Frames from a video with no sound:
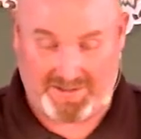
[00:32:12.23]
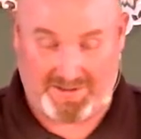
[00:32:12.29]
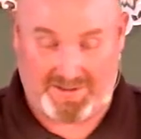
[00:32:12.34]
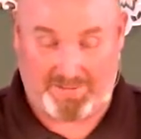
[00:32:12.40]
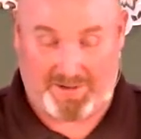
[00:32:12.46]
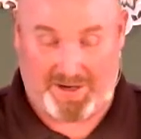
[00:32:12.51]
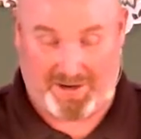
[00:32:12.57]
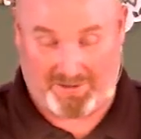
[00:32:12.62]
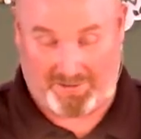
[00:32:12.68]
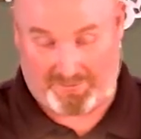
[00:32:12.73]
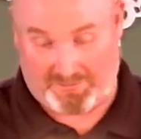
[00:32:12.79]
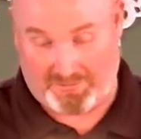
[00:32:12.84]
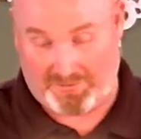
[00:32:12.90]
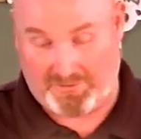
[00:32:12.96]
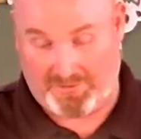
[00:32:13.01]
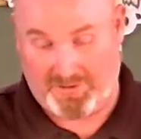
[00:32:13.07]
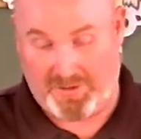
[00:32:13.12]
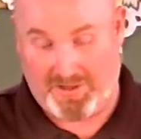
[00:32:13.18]

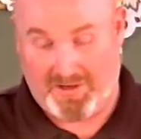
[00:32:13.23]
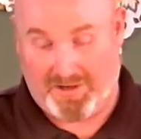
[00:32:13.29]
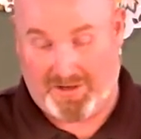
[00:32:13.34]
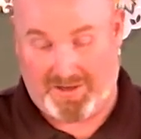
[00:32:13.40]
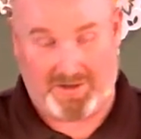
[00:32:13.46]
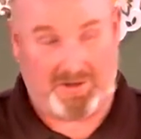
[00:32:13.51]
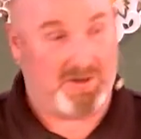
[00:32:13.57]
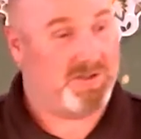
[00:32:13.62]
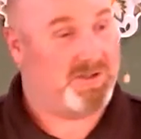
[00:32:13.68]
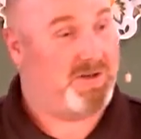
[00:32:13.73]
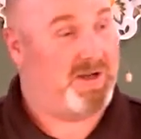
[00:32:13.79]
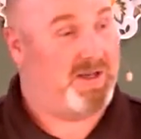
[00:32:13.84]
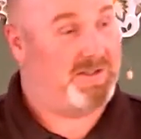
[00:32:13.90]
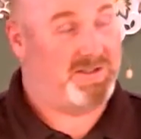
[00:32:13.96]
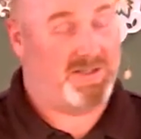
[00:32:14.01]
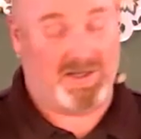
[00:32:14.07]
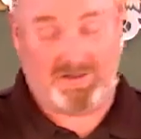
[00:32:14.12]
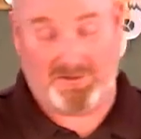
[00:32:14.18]
powerful, and it also
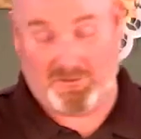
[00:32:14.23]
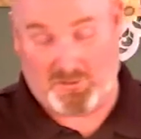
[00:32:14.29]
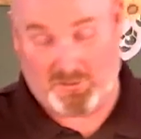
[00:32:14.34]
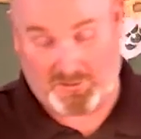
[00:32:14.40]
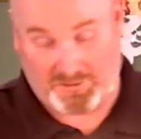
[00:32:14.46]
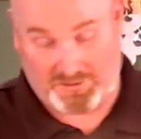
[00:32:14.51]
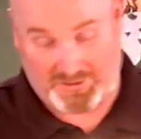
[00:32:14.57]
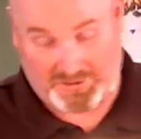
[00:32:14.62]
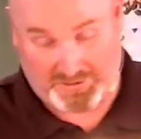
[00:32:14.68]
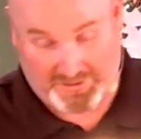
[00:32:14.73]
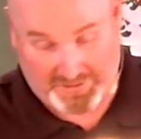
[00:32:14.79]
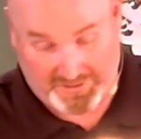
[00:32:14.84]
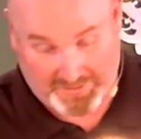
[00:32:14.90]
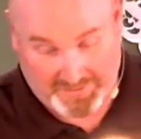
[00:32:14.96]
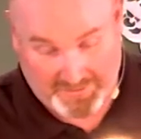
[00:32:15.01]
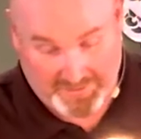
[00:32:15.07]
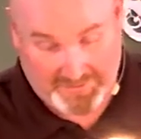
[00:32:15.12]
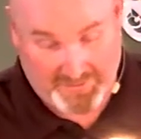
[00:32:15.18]
had 10 horns on it.
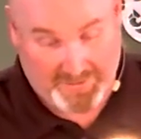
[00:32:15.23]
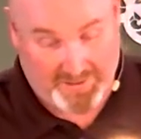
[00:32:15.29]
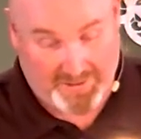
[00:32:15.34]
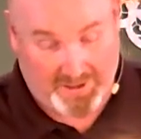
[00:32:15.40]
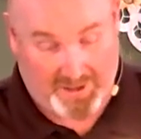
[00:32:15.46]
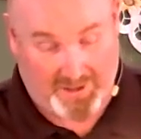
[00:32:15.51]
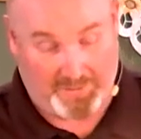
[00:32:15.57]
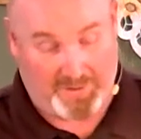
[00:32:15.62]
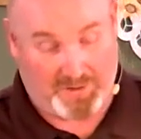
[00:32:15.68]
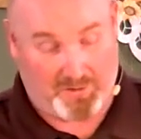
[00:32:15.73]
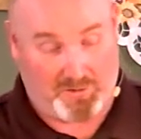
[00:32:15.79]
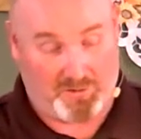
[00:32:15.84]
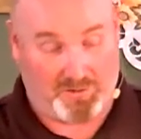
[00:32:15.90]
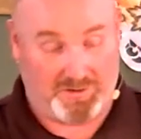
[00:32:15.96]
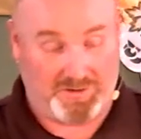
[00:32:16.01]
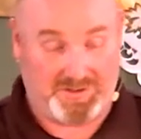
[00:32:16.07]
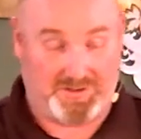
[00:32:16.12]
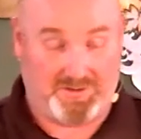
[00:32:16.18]
And the
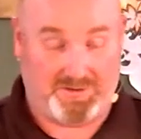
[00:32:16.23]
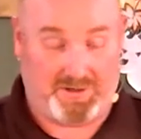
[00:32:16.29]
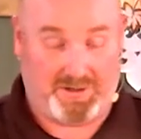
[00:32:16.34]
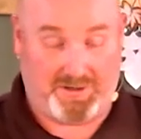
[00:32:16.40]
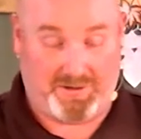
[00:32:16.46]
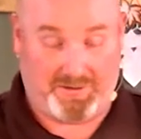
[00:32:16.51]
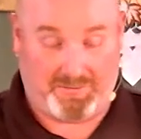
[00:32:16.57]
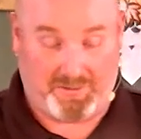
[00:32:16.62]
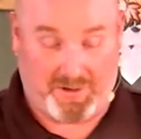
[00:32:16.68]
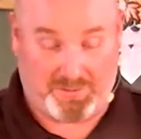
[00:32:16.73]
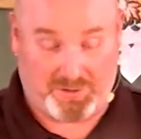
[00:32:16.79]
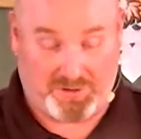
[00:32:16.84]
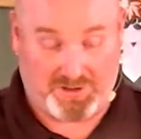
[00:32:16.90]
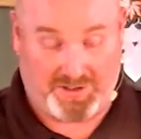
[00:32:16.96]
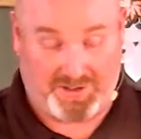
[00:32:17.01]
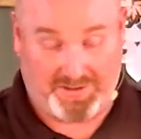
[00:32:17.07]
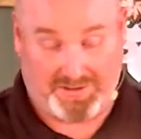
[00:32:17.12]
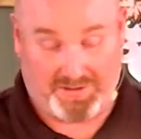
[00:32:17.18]
horns
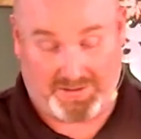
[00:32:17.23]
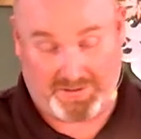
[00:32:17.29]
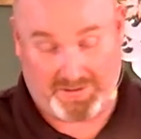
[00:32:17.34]
represent